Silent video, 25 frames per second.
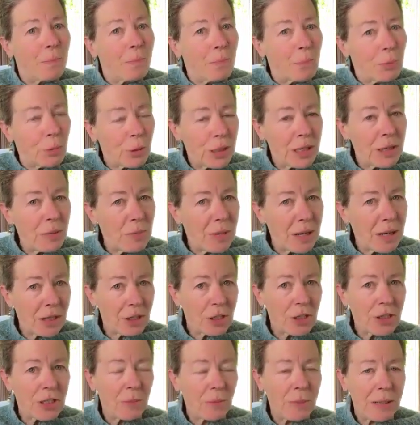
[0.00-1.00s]
Pretty
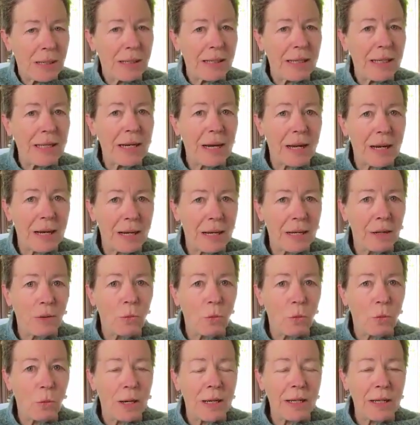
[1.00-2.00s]
much, depending
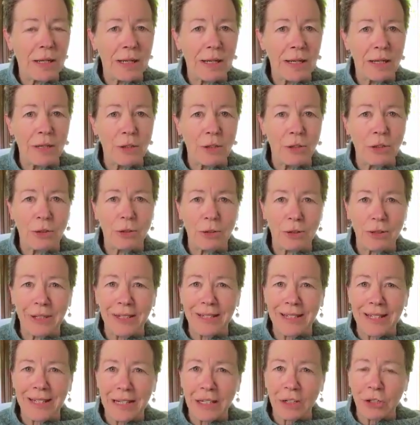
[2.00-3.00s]
on what is your
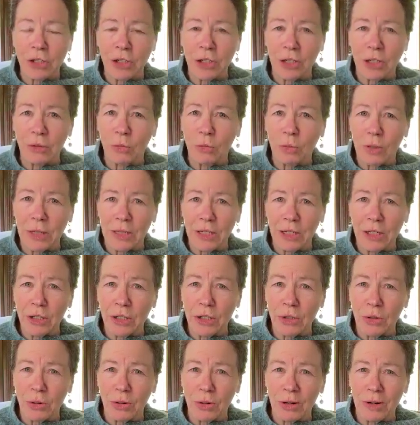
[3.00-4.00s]
intention, what
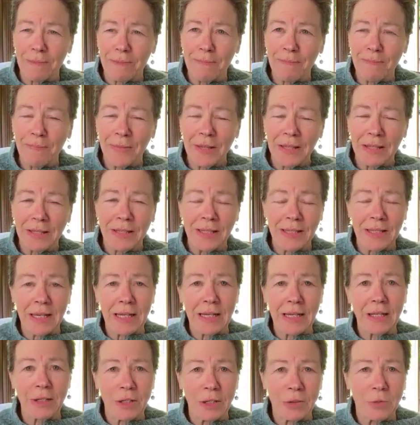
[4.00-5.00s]
is your
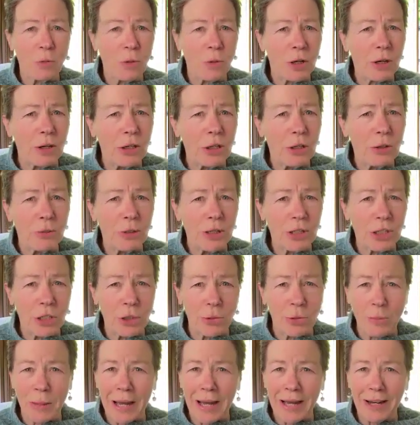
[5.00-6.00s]
sense of where are you
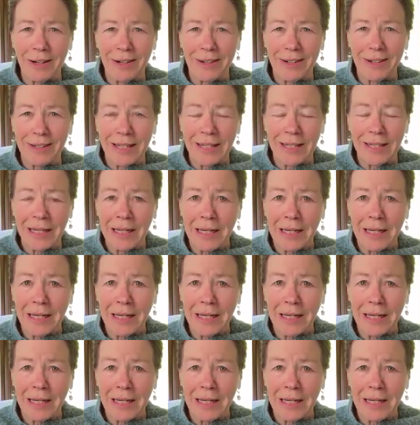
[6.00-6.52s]
inspired.